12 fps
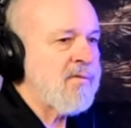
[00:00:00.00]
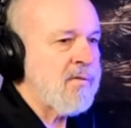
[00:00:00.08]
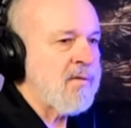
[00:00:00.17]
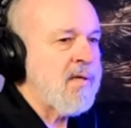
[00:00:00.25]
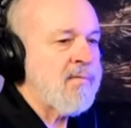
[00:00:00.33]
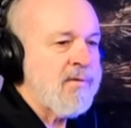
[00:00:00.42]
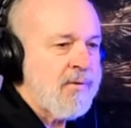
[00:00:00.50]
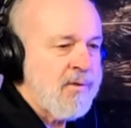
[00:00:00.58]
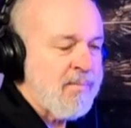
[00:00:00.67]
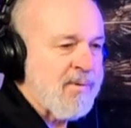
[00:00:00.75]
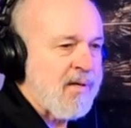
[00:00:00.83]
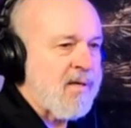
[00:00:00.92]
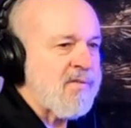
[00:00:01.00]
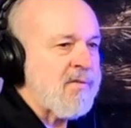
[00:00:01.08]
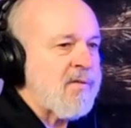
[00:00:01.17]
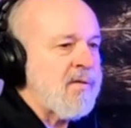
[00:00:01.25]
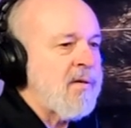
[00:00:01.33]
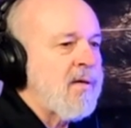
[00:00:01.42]
the heavy duty
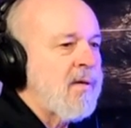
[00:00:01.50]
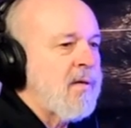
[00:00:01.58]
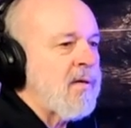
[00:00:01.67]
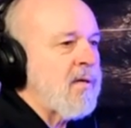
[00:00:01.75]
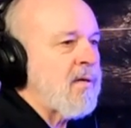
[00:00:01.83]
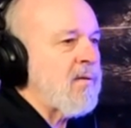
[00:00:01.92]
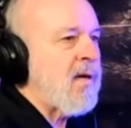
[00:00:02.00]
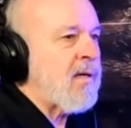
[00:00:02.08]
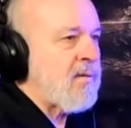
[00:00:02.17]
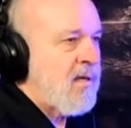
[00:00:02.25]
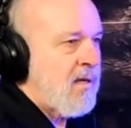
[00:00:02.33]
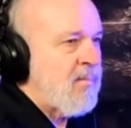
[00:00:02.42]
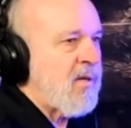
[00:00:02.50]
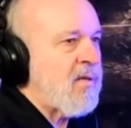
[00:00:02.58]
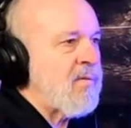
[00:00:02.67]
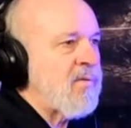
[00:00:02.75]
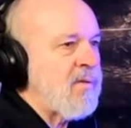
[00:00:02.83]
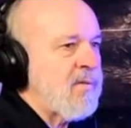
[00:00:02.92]
posi. That came out
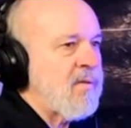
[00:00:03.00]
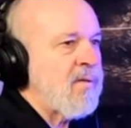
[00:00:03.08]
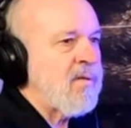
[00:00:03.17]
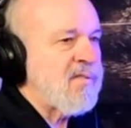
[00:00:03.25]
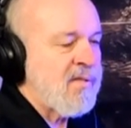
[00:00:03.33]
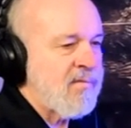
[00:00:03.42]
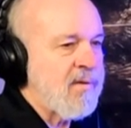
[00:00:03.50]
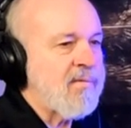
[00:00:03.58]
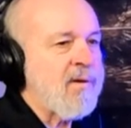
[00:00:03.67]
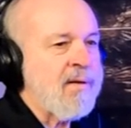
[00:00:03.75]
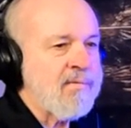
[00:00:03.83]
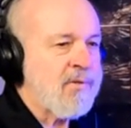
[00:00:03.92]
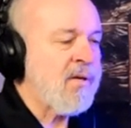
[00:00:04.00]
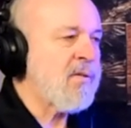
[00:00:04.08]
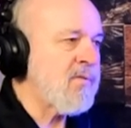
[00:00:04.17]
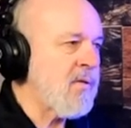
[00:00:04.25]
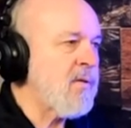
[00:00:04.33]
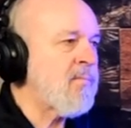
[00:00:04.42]
of a 75
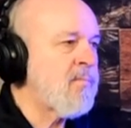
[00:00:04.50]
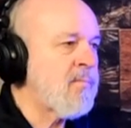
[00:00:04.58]
Trans Am.